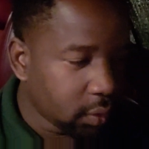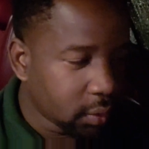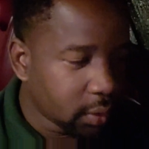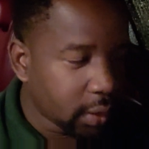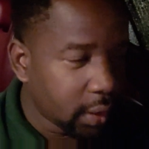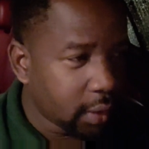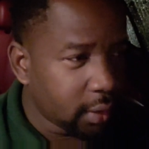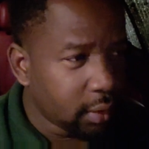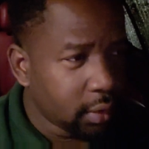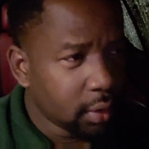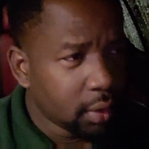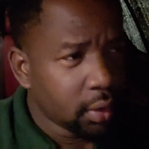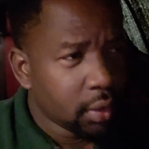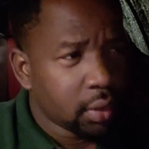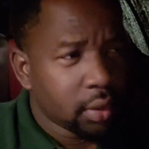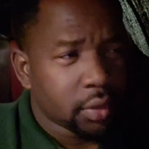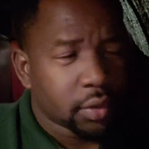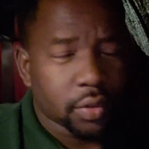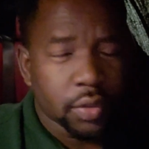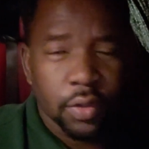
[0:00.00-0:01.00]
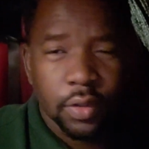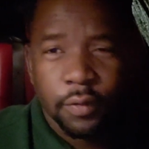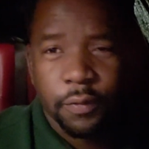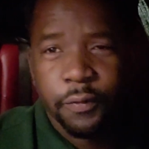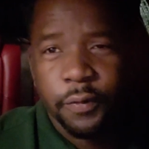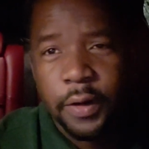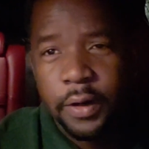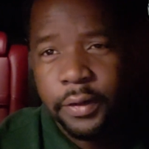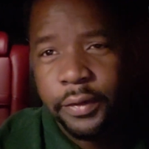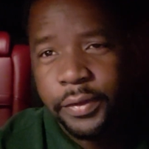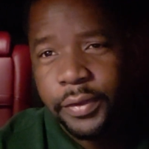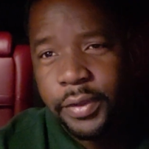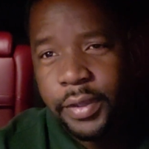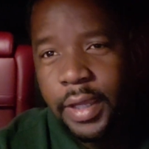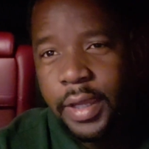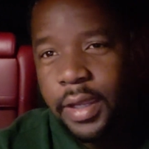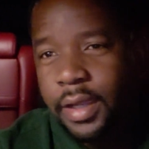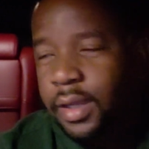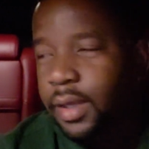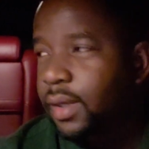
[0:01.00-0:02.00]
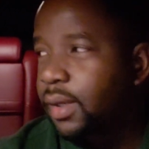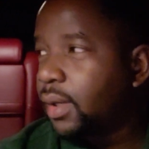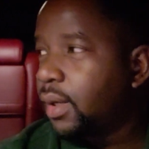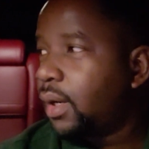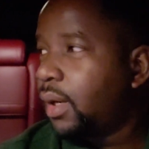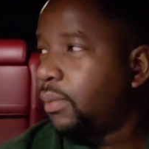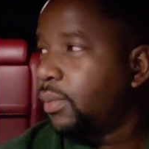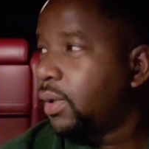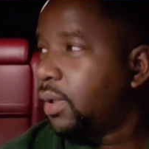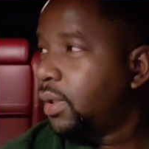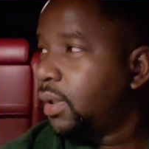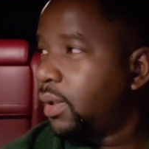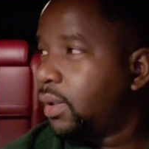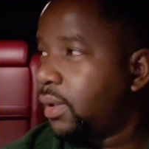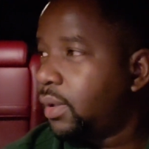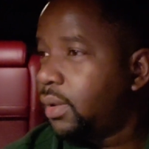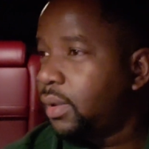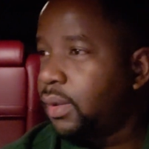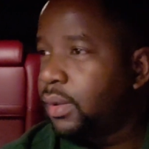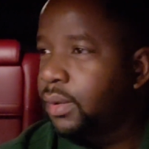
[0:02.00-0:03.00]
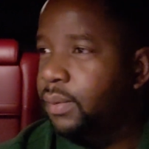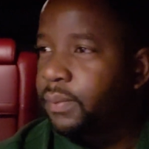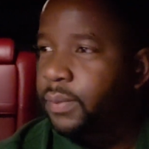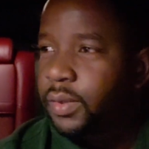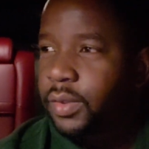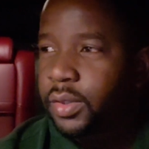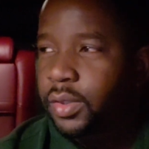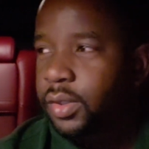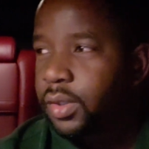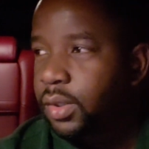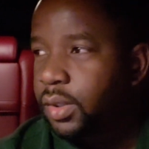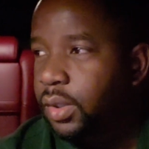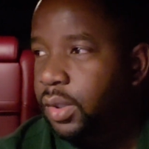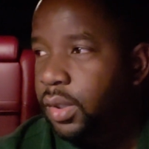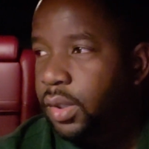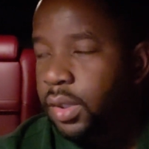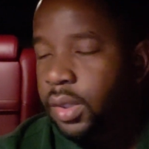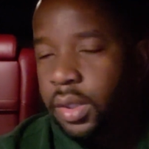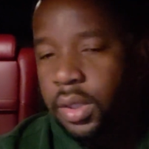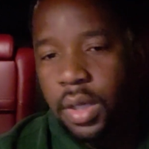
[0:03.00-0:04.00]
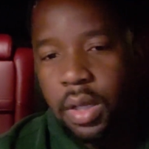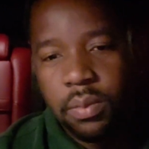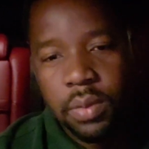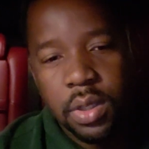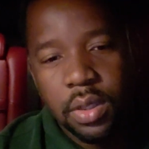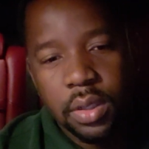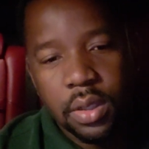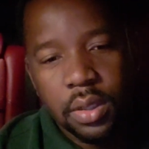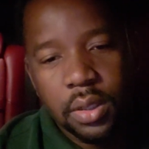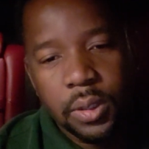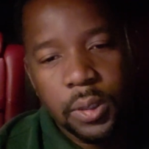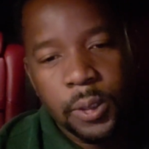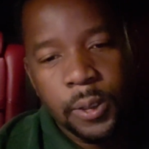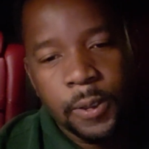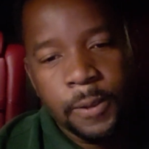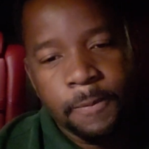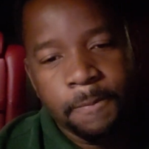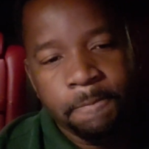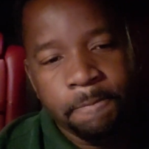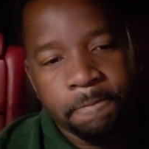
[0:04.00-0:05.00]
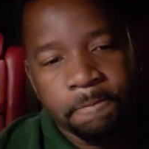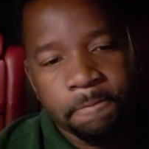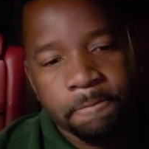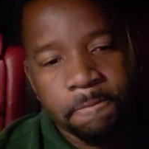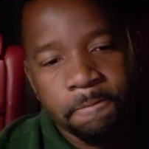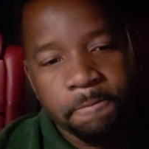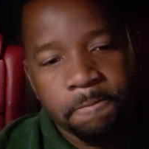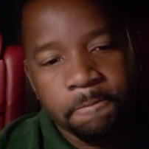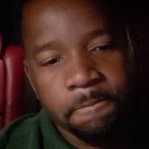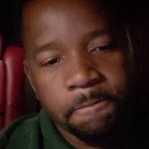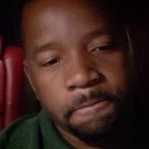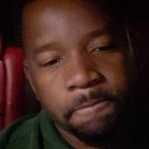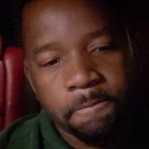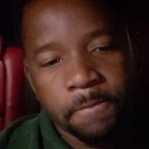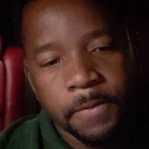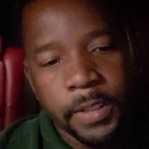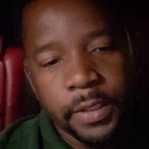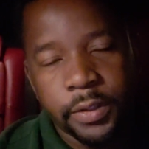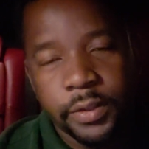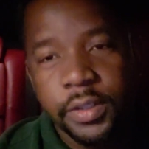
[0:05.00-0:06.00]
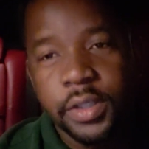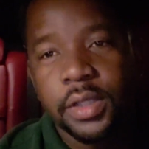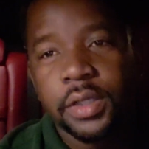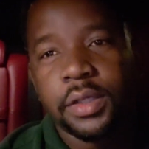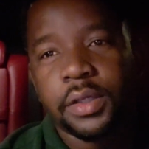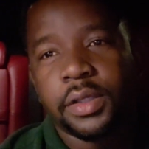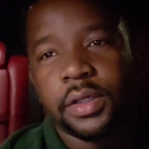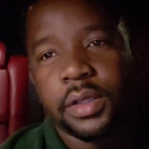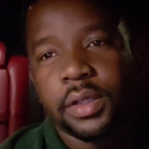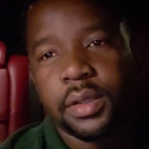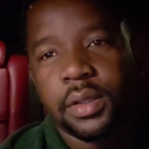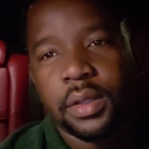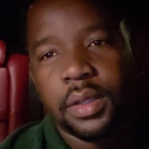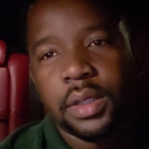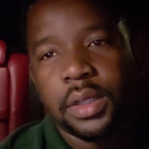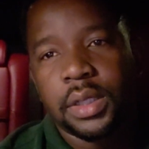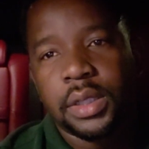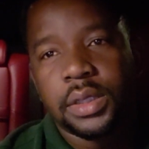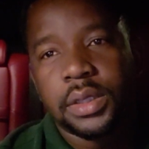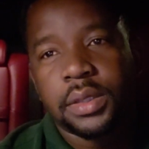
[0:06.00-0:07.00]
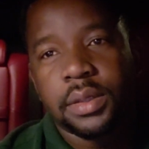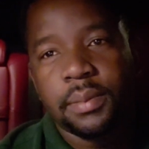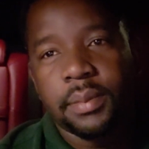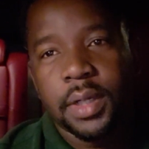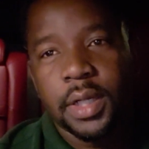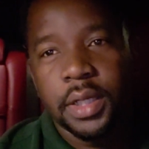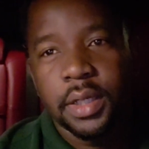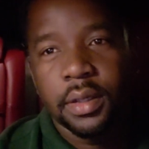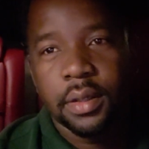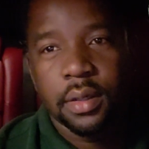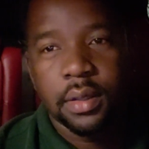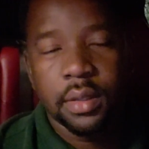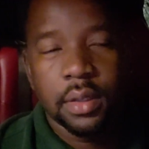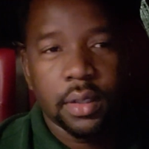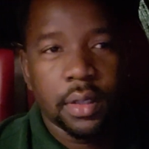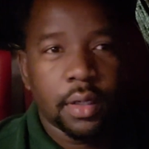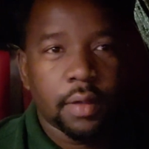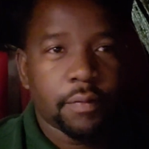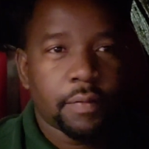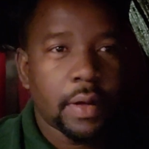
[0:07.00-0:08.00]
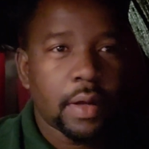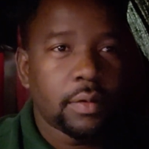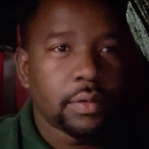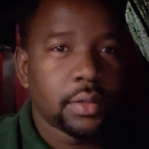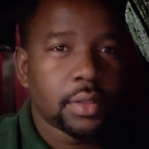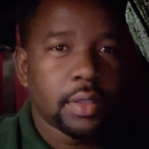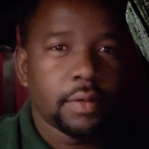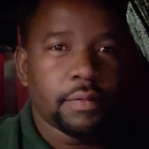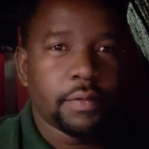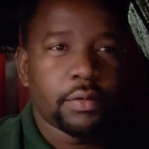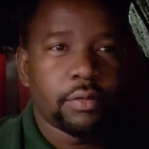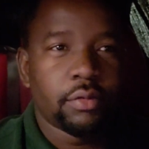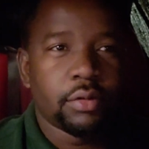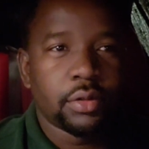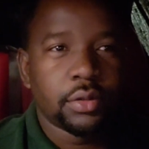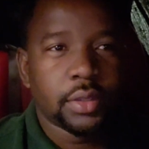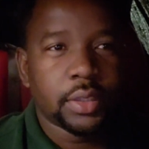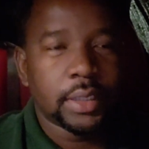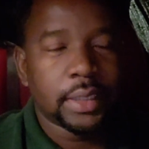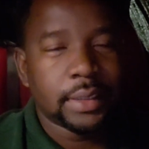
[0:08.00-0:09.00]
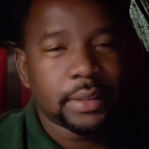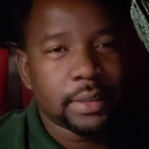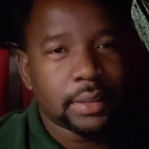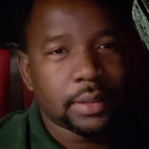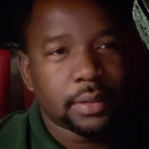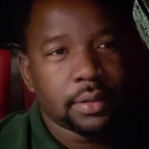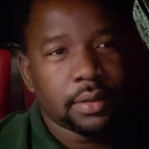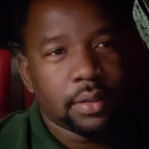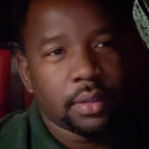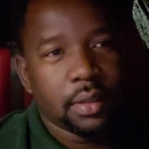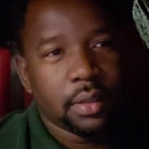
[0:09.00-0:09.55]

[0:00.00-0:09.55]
Okay. So the first thing I'm gonna um I'm gonna um judge somebody on if I was given a road test,